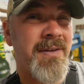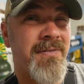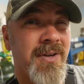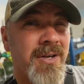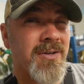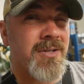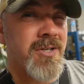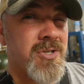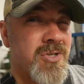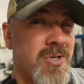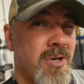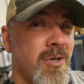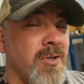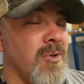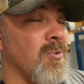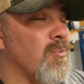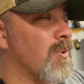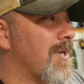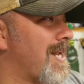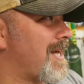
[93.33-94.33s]
even going to show
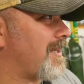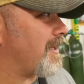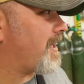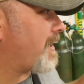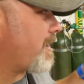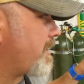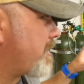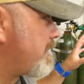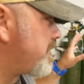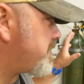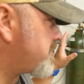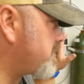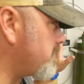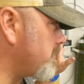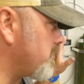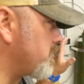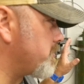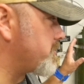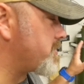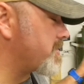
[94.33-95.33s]
you when I let
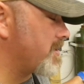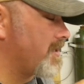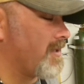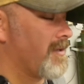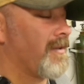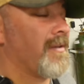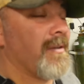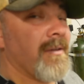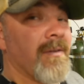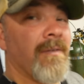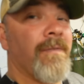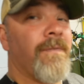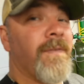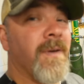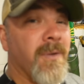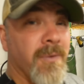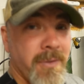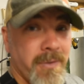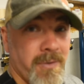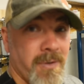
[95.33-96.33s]
customers
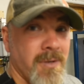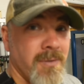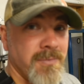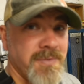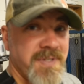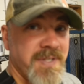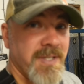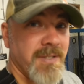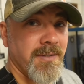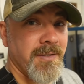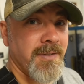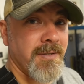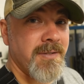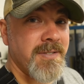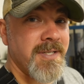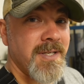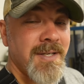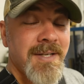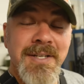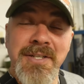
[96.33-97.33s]
fill their own
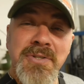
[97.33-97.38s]
cylinders.